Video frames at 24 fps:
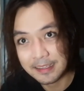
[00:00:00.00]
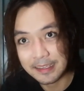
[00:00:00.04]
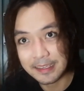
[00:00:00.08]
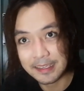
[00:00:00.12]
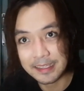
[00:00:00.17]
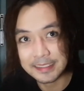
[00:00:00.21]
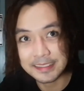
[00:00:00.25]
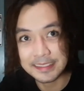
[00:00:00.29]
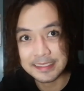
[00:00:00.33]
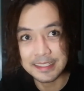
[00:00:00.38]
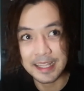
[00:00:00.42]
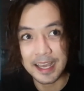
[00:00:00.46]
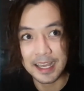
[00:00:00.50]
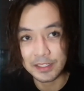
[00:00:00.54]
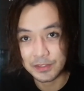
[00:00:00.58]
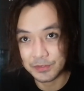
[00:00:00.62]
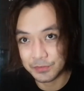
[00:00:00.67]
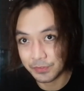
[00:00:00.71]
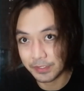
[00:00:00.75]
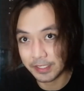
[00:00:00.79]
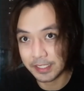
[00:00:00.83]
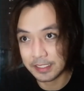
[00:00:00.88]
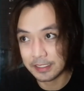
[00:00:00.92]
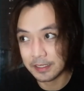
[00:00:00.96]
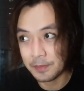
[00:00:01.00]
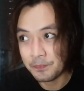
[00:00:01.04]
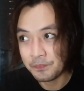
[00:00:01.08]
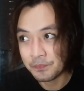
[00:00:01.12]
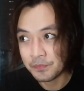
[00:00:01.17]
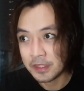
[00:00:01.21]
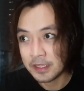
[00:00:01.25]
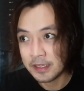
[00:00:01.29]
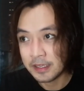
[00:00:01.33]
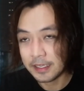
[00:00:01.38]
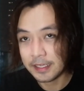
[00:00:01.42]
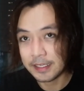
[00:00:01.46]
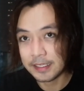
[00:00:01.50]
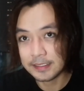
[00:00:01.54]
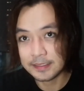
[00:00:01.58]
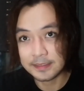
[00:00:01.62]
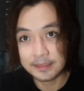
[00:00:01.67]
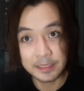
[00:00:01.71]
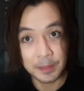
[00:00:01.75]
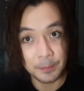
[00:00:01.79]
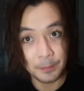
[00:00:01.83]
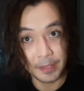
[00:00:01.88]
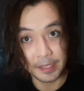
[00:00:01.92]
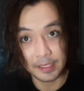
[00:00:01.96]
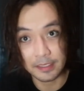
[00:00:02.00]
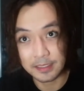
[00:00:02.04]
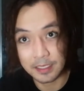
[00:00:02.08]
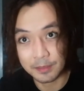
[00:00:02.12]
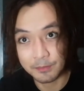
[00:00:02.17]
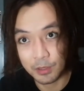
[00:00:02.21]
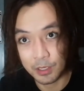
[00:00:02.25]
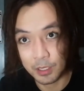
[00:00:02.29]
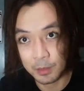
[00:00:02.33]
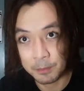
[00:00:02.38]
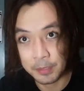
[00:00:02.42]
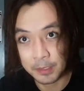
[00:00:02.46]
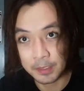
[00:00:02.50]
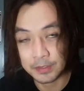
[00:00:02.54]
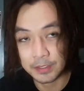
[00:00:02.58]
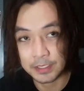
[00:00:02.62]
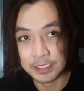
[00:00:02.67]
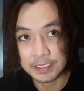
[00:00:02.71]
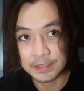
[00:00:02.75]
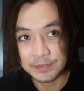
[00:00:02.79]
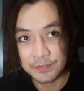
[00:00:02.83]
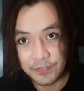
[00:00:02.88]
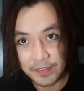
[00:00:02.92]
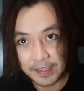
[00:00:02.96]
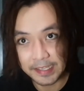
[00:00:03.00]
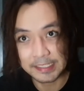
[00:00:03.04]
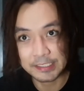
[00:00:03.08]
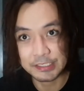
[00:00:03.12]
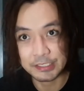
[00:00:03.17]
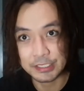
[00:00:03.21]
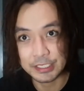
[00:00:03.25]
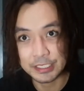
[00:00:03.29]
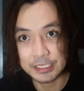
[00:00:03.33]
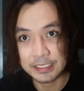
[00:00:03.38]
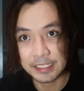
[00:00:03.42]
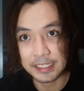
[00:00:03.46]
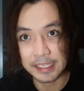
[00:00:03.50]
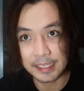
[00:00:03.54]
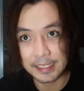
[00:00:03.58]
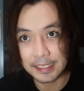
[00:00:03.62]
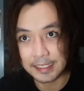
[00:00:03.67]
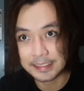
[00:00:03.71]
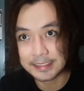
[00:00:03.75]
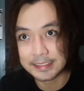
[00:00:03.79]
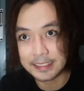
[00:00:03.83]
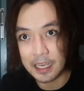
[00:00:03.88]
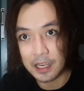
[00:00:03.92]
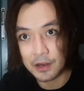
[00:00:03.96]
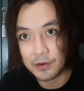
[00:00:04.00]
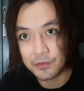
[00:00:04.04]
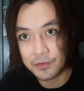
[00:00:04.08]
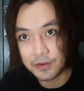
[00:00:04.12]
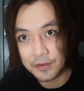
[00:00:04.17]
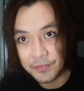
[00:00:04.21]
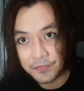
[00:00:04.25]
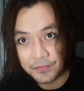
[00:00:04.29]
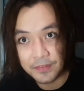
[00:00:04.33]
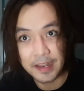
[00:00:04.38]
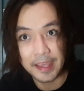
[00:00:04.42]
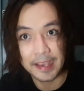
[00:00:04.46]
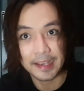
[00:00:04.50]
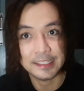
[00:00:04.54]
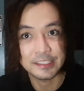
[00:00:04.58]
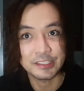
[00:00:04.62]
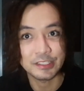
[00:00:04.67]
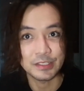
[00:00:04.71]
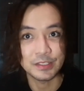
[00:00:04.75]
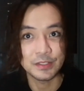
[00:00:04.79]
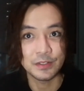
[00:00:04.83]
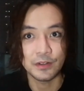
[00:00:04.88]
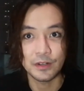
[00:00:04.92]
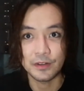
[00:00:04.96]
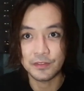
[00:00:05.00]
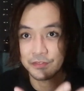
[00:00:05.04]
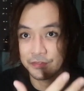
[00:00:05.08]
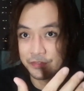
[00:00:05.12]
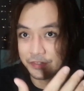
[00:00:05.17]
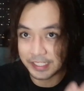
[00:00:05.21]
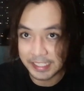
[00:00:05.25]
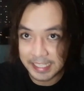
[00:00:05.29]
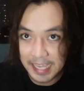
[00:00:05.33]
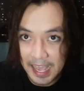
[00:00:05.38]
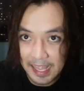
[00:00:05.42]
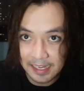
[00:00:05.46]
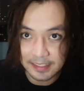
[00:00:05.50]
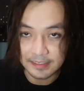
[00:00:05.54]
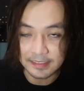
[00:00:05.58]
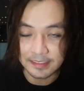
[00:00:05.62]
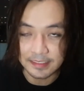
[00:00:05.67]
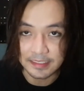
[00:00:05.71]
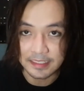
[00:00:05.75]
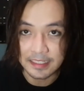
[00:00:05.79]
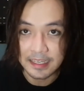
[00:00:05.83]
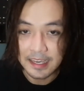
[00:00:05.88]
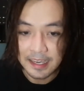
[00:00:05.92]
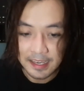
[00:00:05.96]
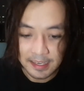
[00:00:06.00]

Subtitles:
is not real is debatable because fiction is a reflection of reality.